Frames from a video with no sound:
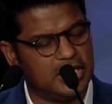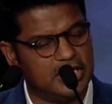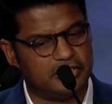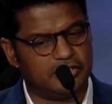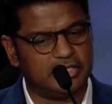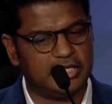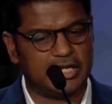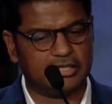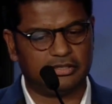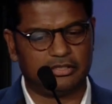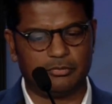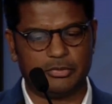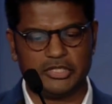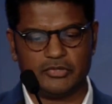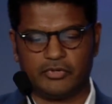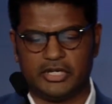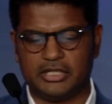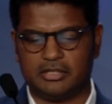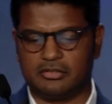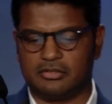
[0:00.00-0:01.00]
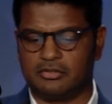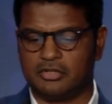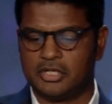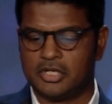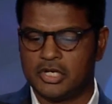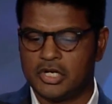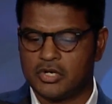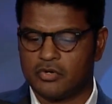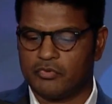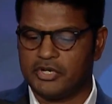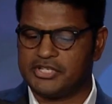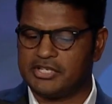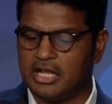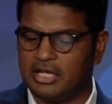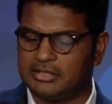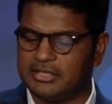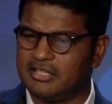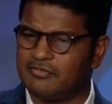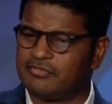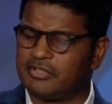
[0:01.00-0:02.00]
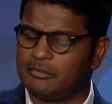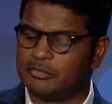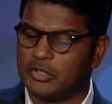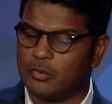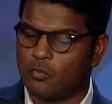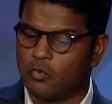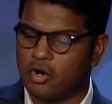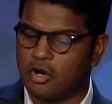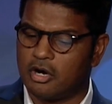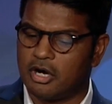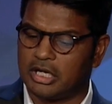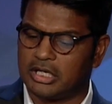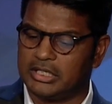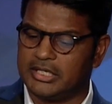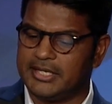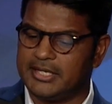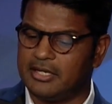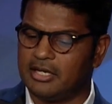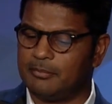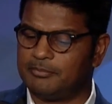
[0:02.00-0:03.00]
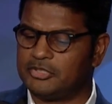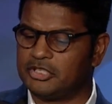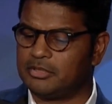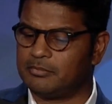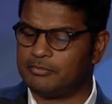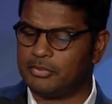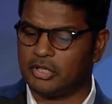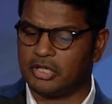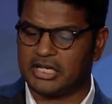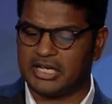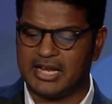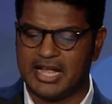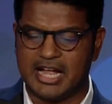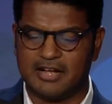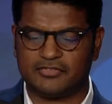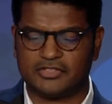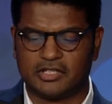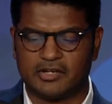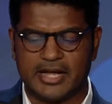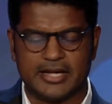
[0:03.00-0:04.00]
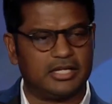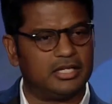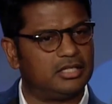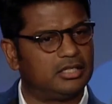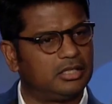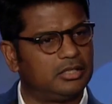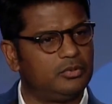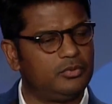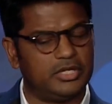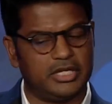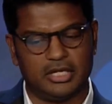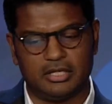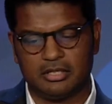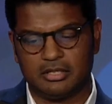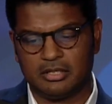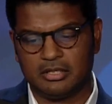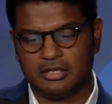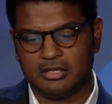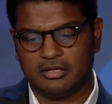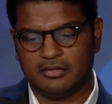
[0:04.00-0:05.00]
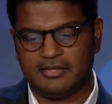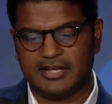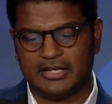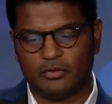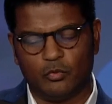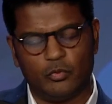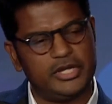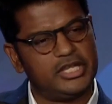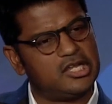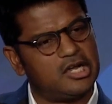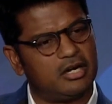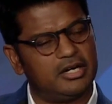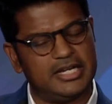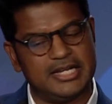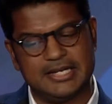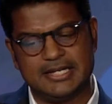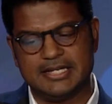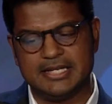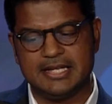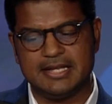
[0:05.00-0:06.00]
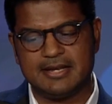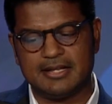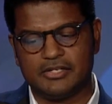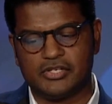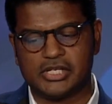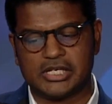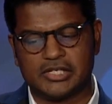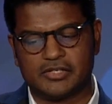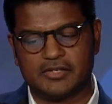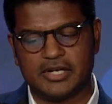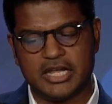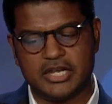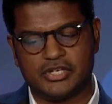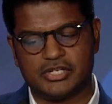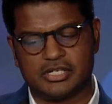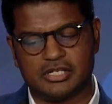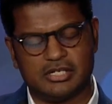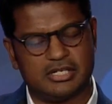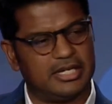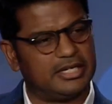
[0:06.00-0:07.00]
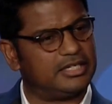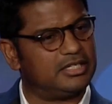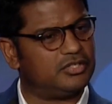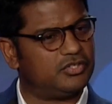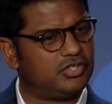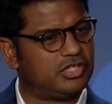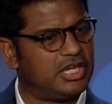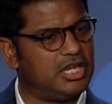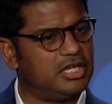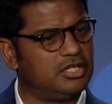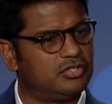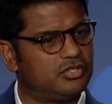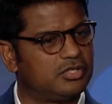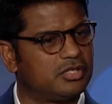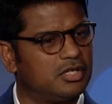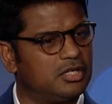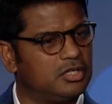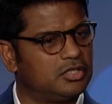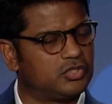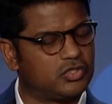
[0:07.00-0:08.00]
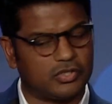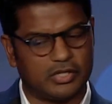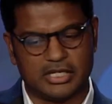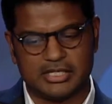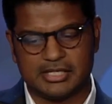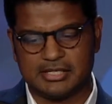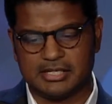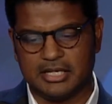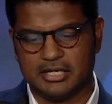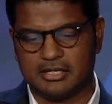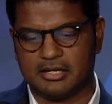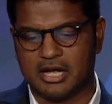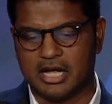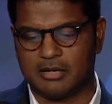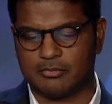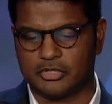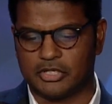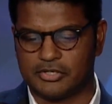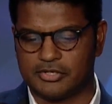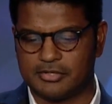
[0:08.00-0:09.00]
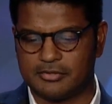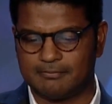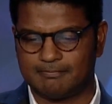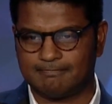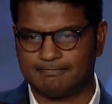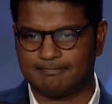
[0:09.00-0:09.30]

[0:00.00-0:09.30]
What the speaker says: is yet to be written. Resulting from the work leading up to the book and after, I concluded that we are indeed a generation that can change trust in commerce.